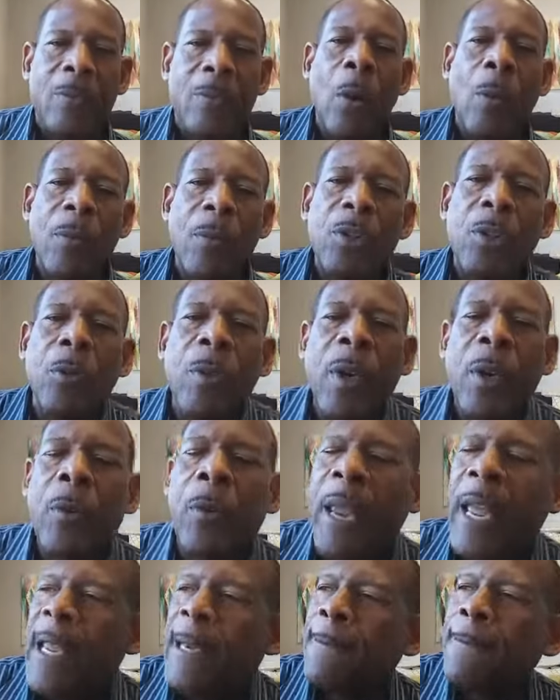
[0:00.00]
What would you
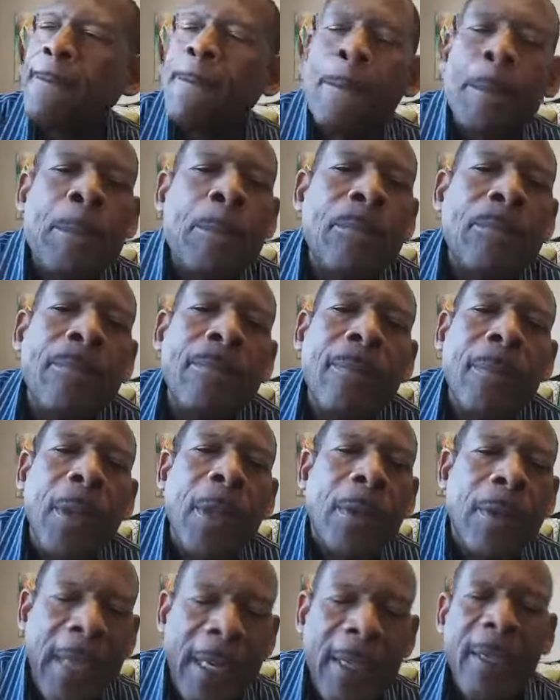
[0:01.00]
regret?
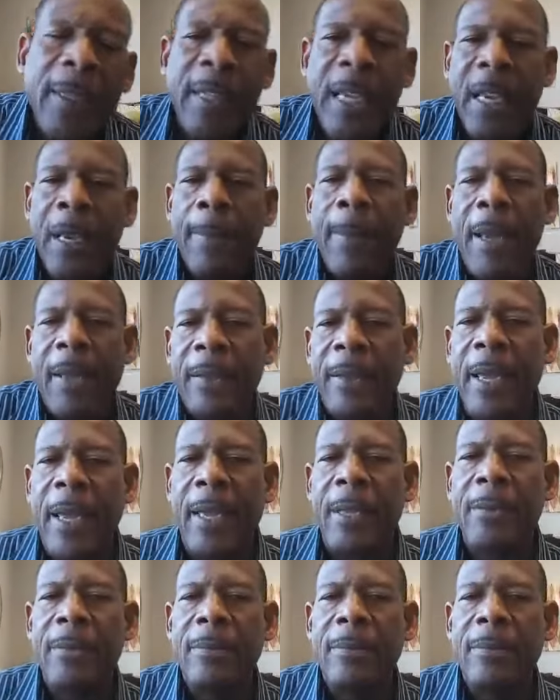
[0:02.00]
Need to think about that.